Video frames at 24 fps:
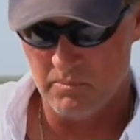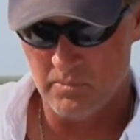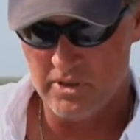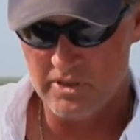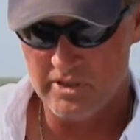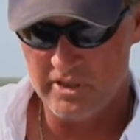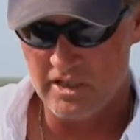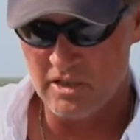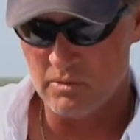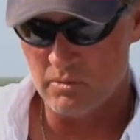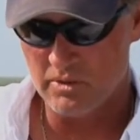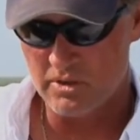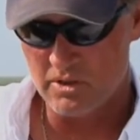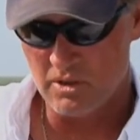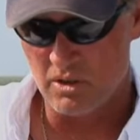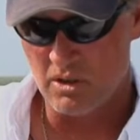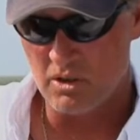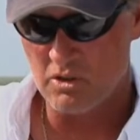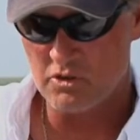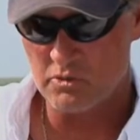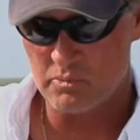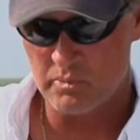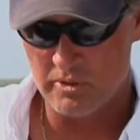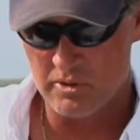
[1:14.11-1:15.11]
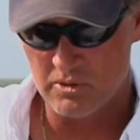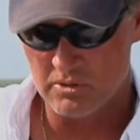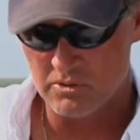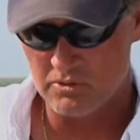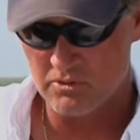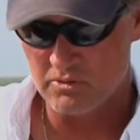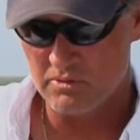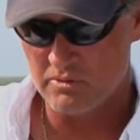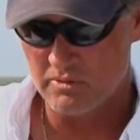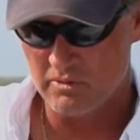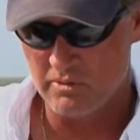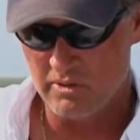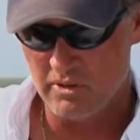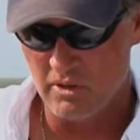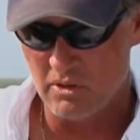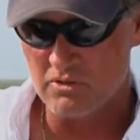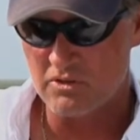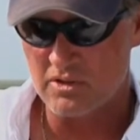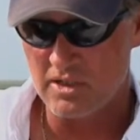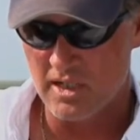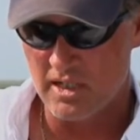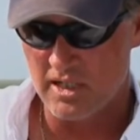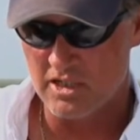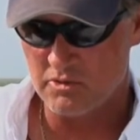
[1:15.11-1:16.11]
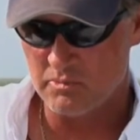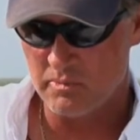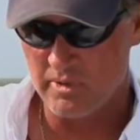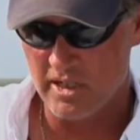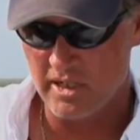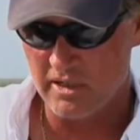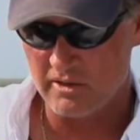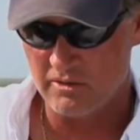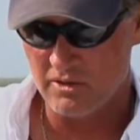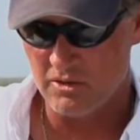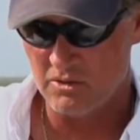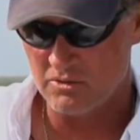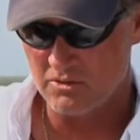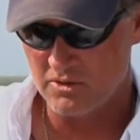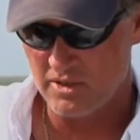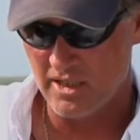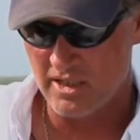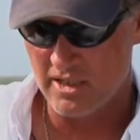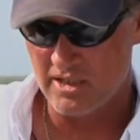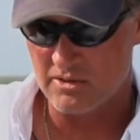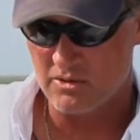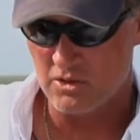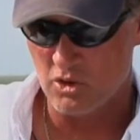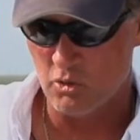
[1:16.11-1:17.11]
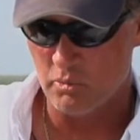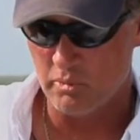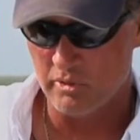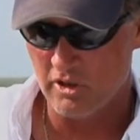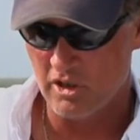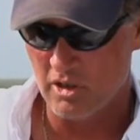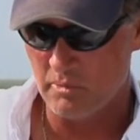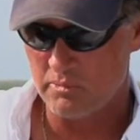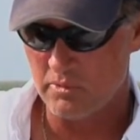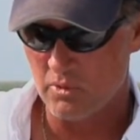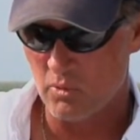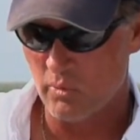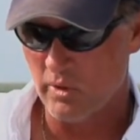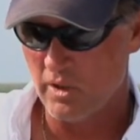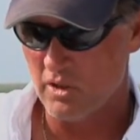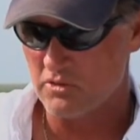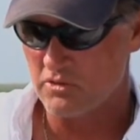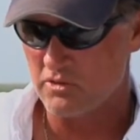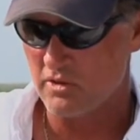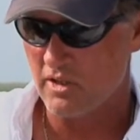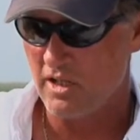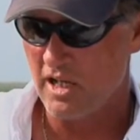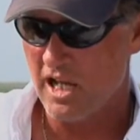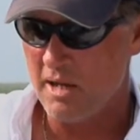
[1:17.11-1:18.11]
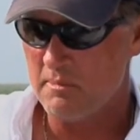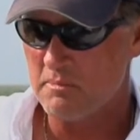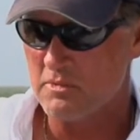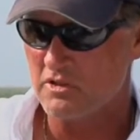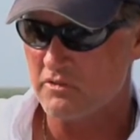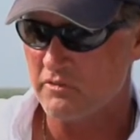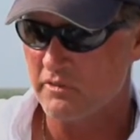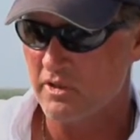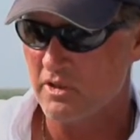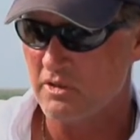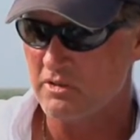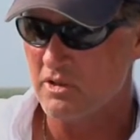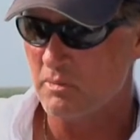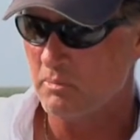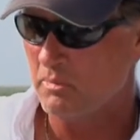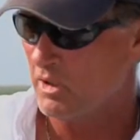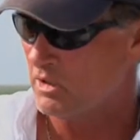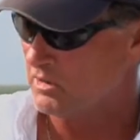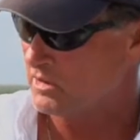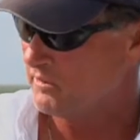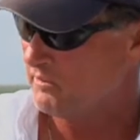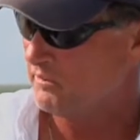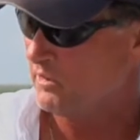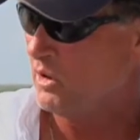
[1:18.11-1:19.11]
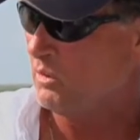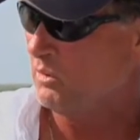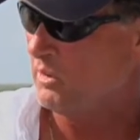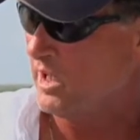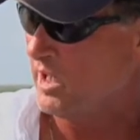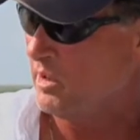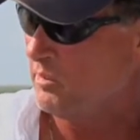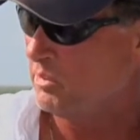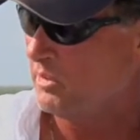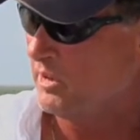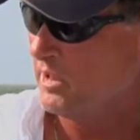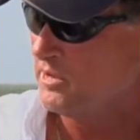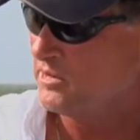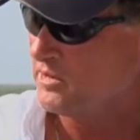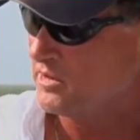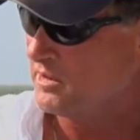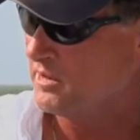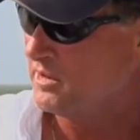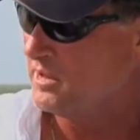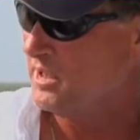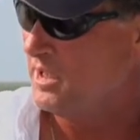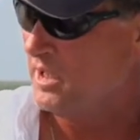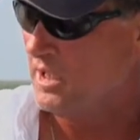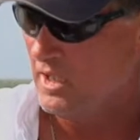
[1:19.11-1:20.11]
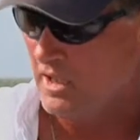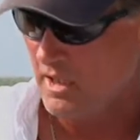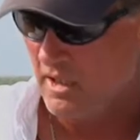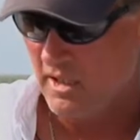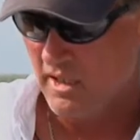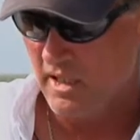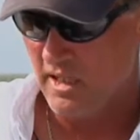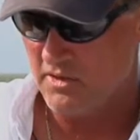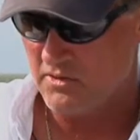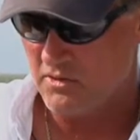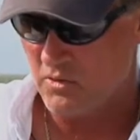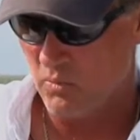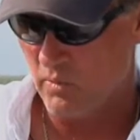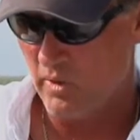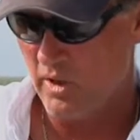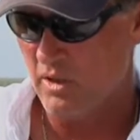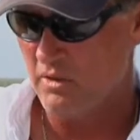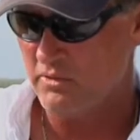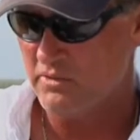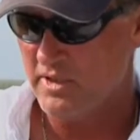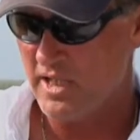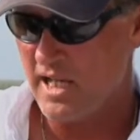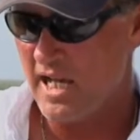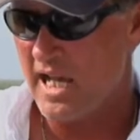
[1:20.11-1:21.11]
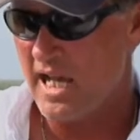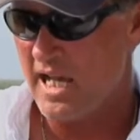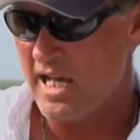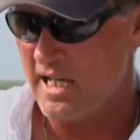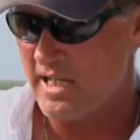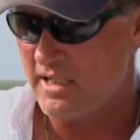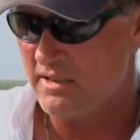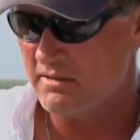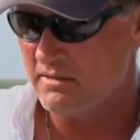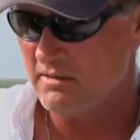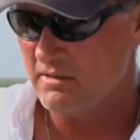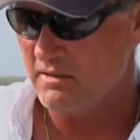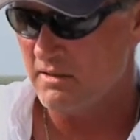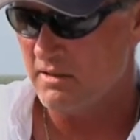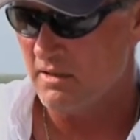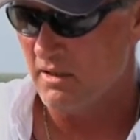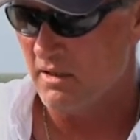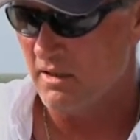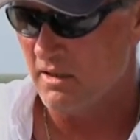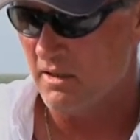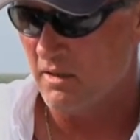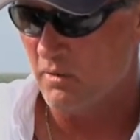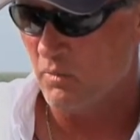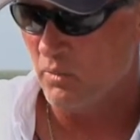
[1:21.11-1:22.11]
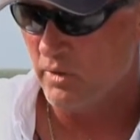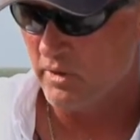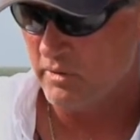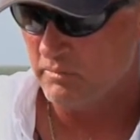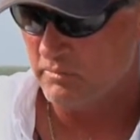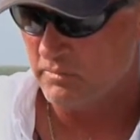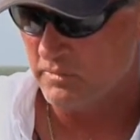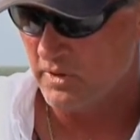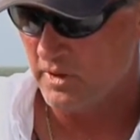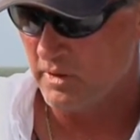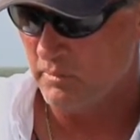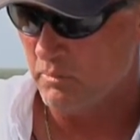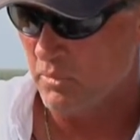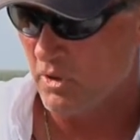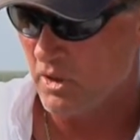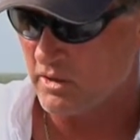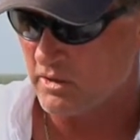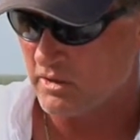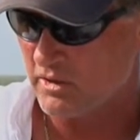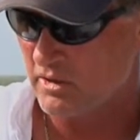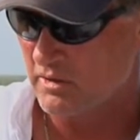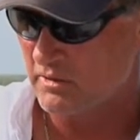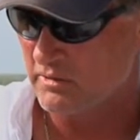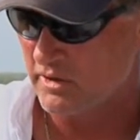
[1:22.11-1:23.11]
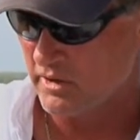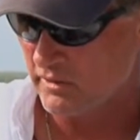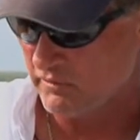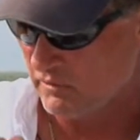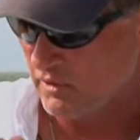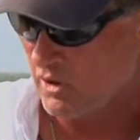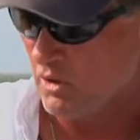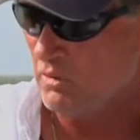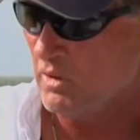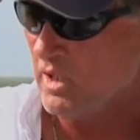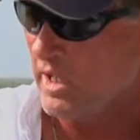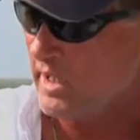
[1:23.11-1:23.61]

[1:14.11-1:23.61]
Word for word: but dealing with the oil spills, those guys back in those days opened up the wells to the atmosphere to buck the flow line pressure. As the well died, wouldn't buck the flow